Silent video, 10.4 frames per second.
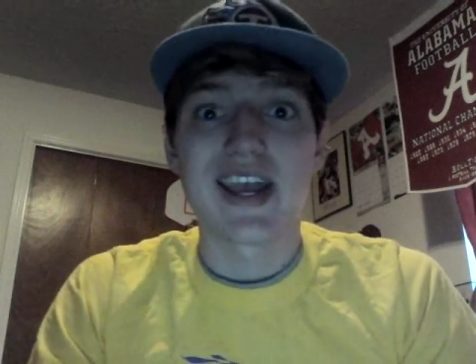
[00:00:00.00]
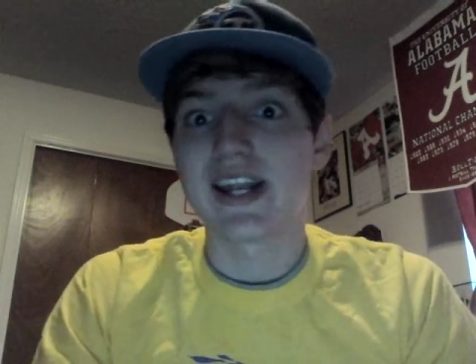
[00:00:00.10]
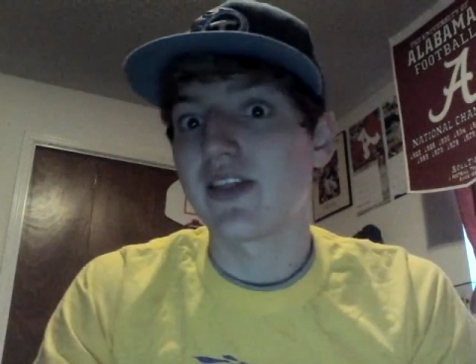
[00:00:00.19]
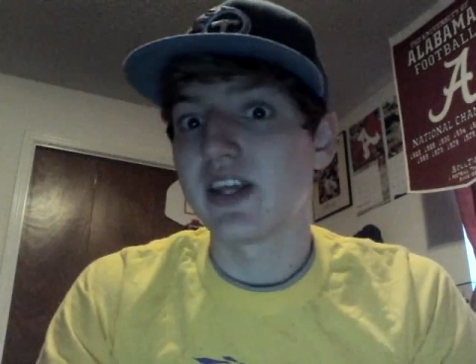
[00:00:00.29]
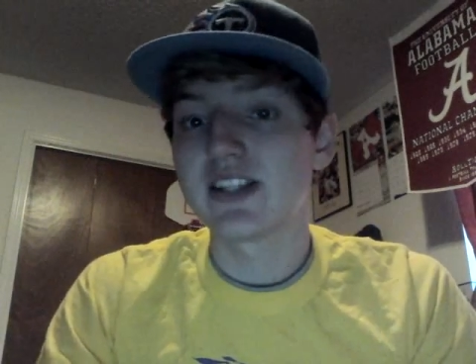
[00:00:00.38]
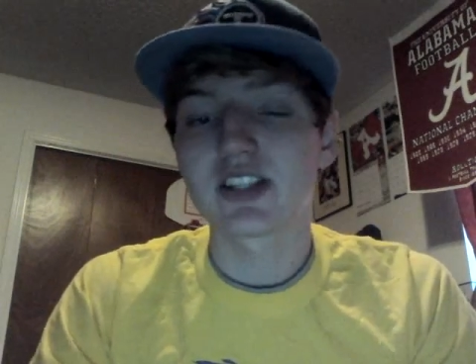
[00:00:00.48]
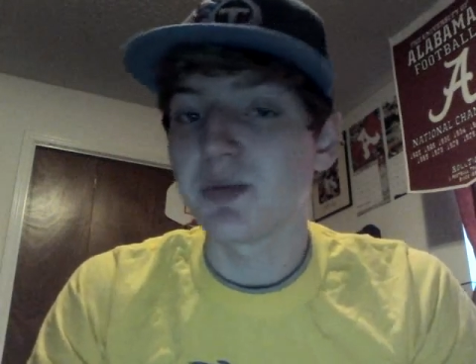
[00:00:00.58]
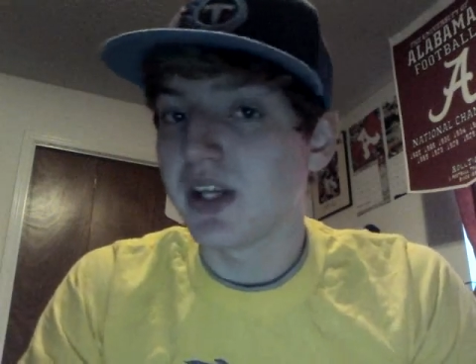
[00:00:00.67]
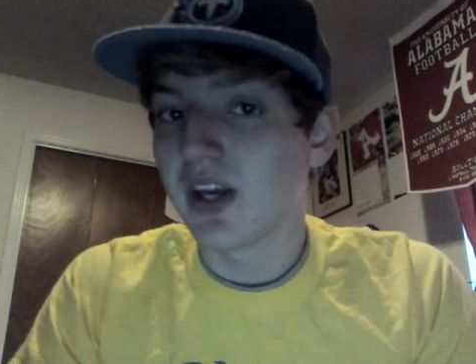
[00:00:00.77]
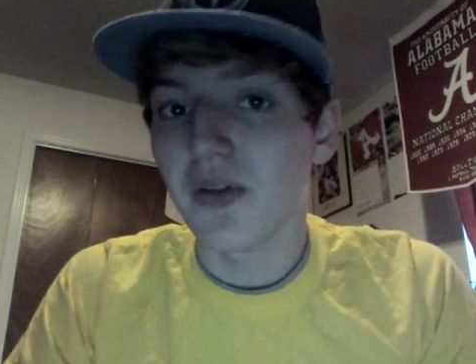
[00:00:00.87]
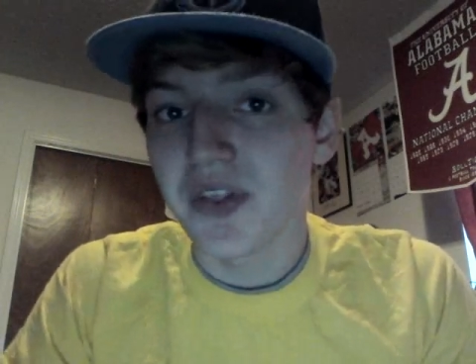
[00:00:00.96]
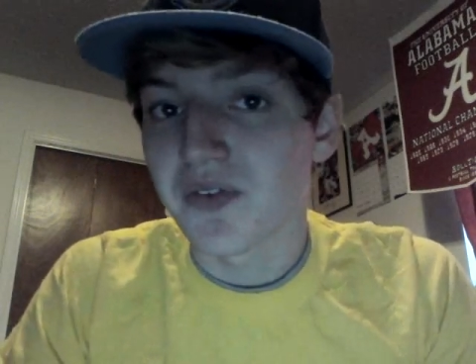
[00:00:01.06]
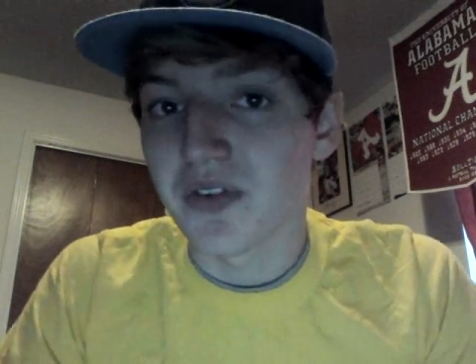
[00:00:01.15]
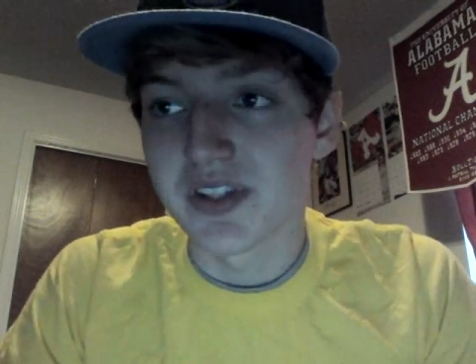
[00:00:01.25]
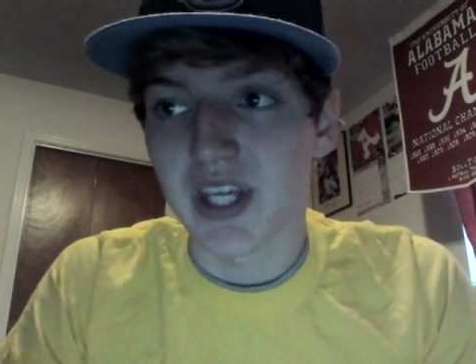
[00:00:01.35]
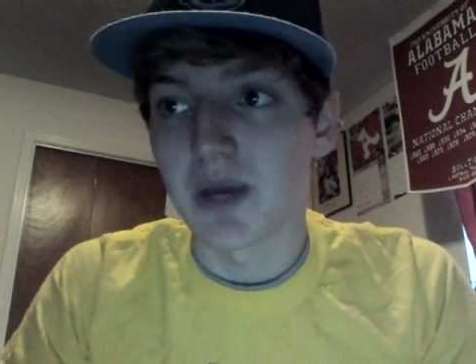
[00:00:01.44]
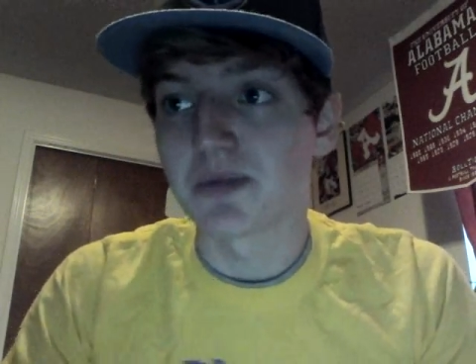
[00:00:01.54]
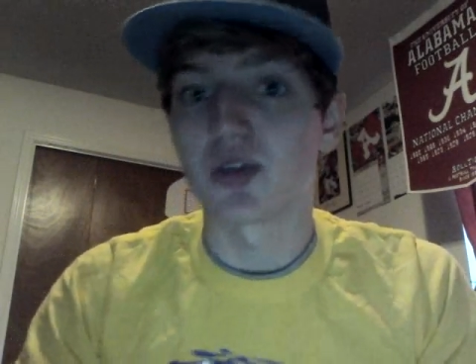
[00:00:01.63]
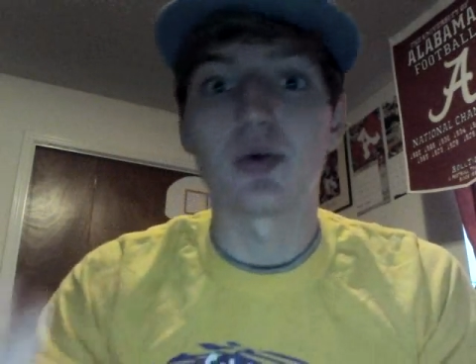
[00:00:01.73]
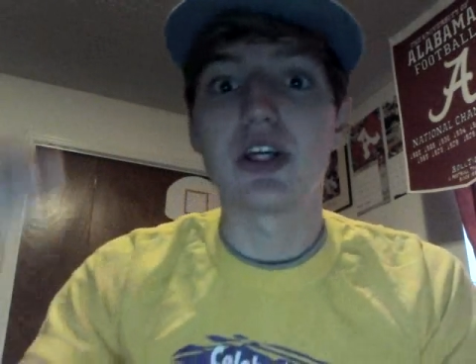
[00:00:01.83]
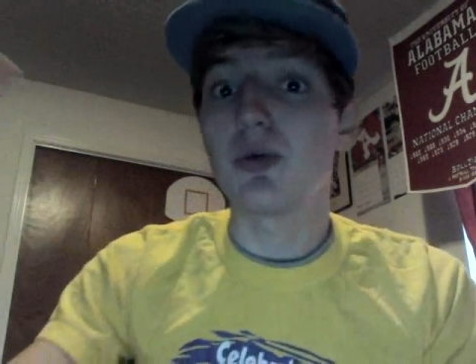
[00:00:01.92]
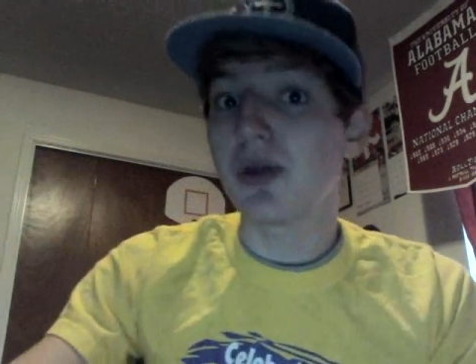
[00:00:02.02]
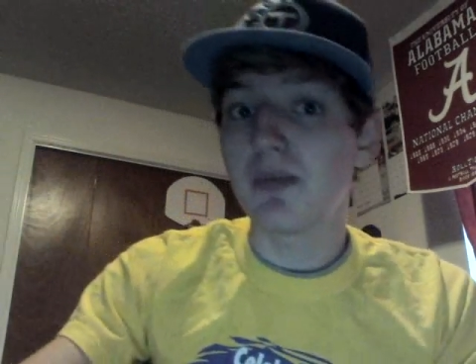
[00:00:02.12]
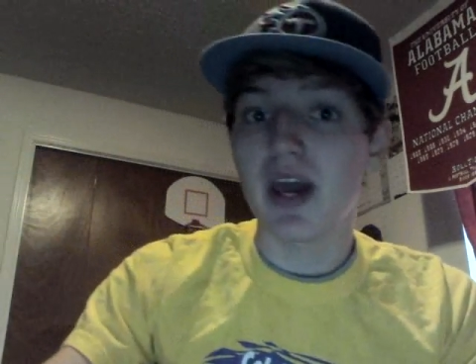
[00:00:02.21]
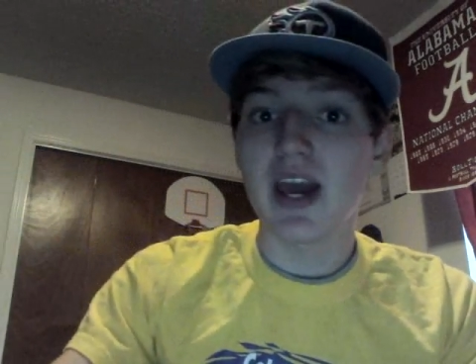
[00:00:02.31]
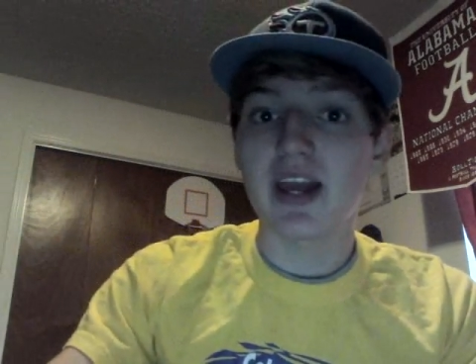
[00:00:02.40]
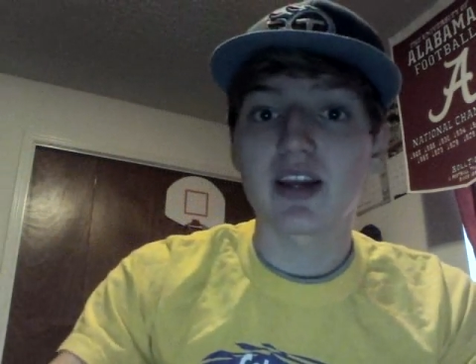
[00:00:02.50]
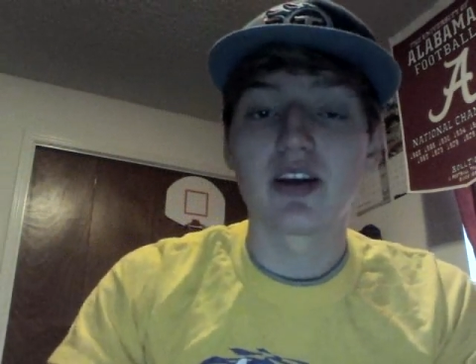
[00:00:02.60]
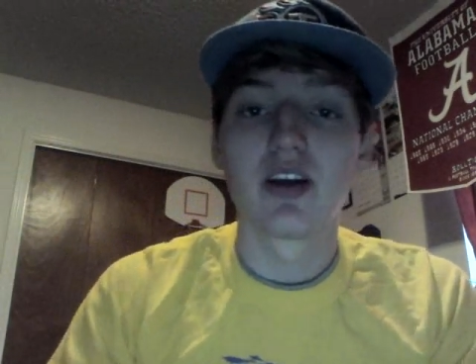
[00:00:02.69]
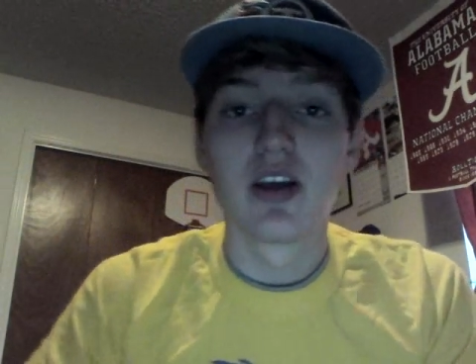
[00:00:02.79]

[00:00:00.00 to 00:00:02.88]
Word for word: And if he's going to be healthy for this game, so he'll be back.